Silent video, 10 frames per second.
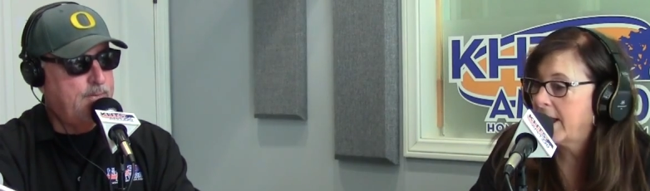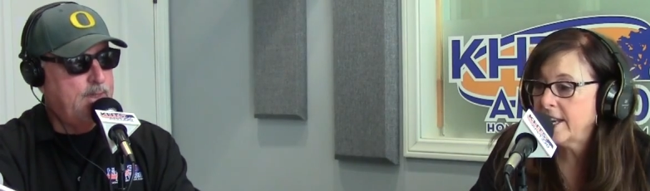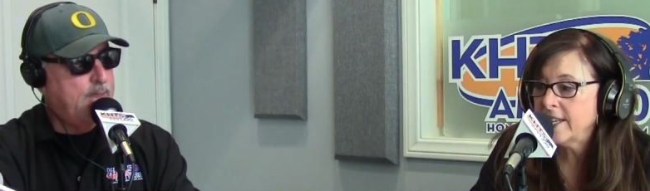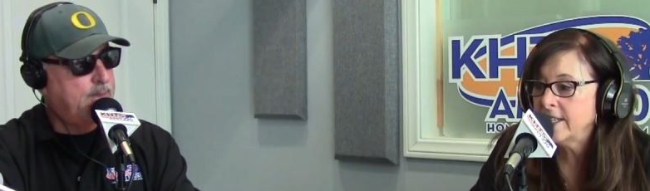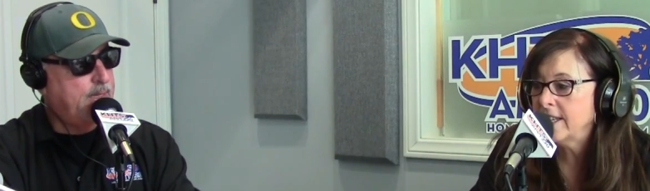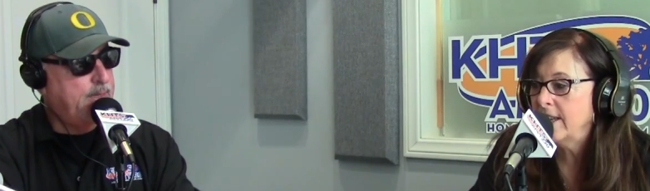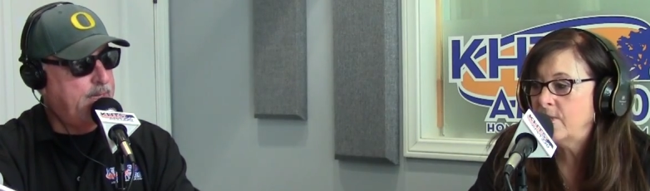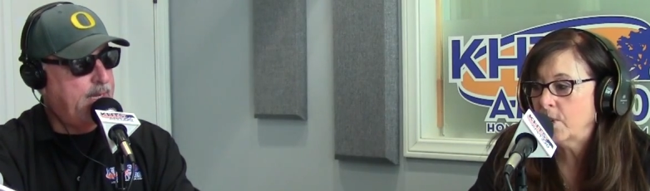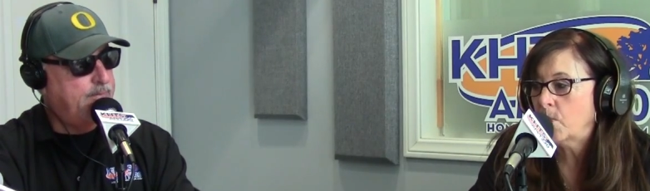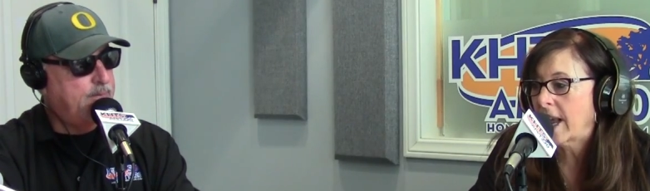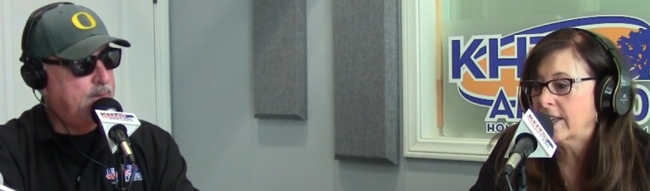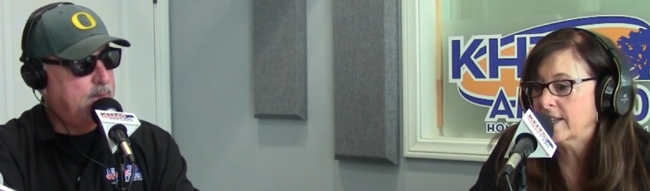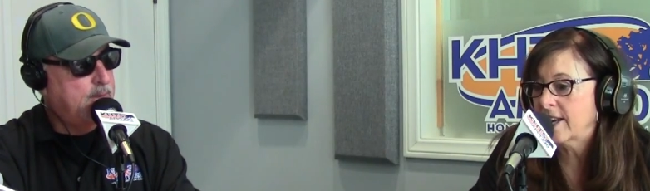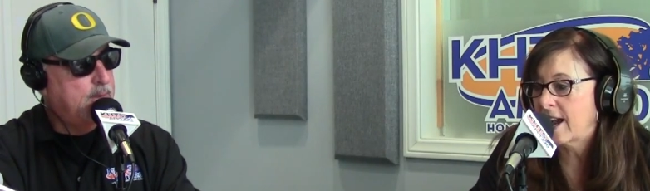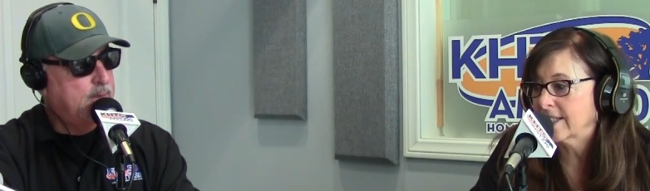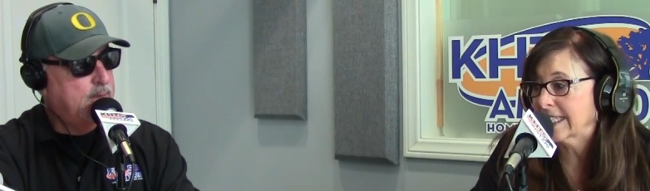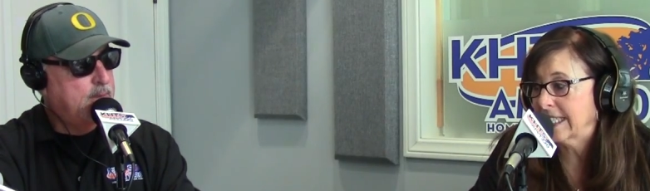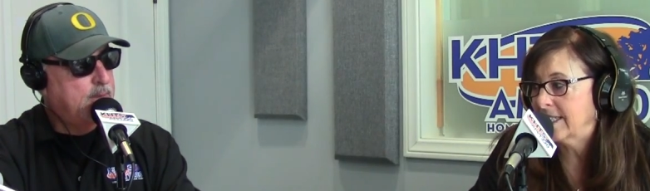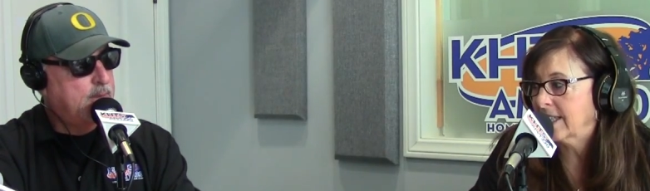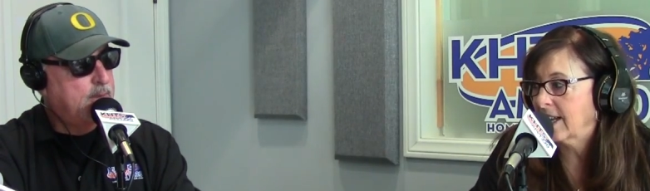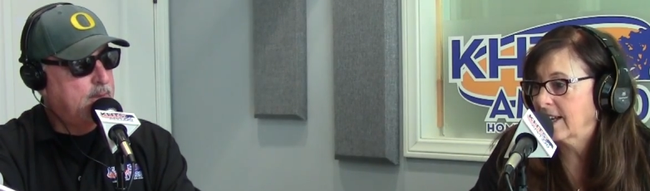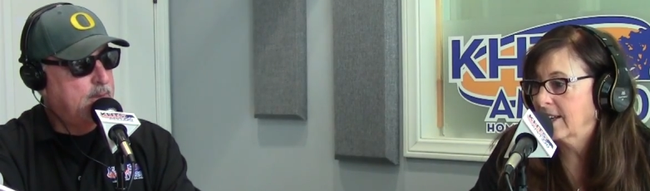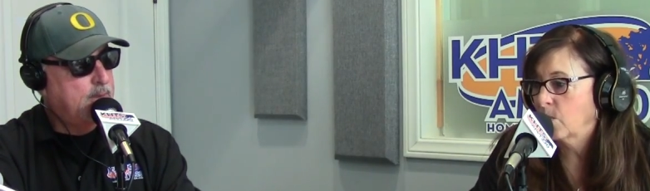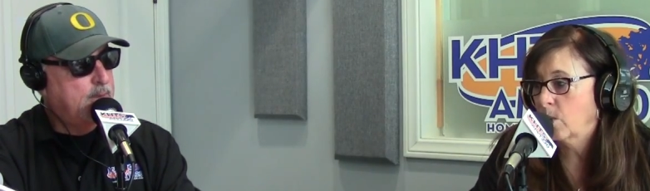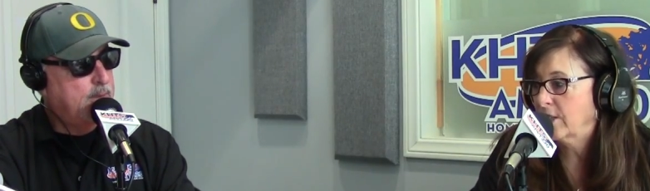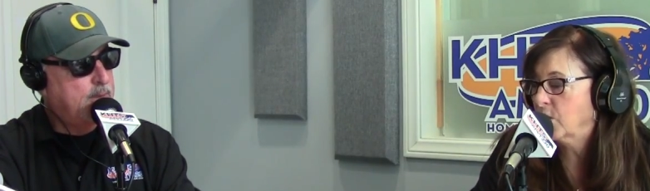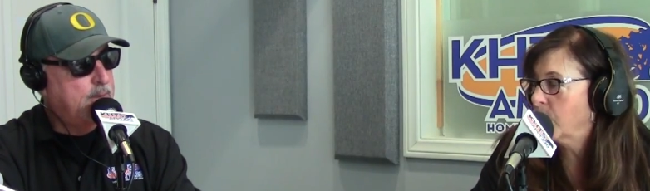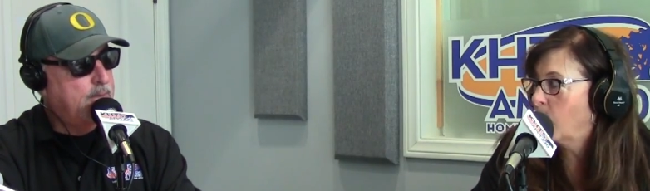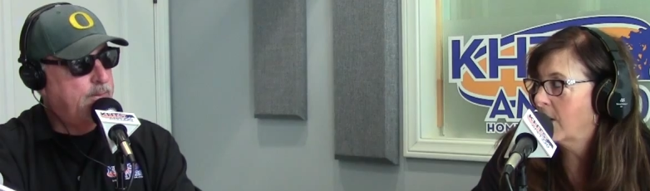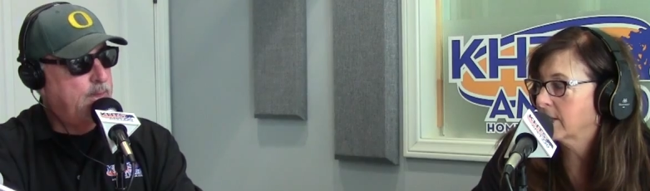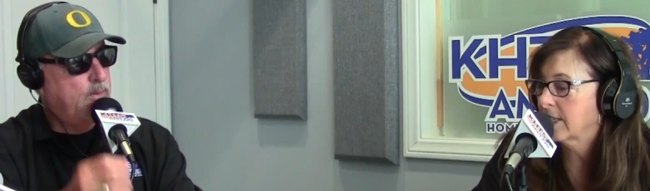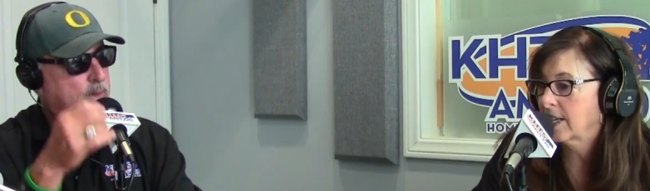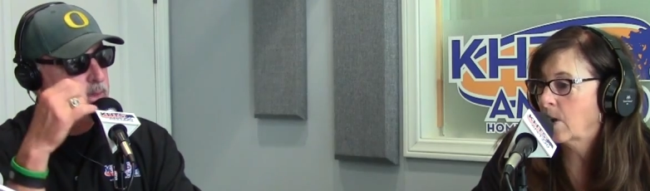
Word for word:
Speaker 1: I didn't Th even have, recognize Lisa when she walked in.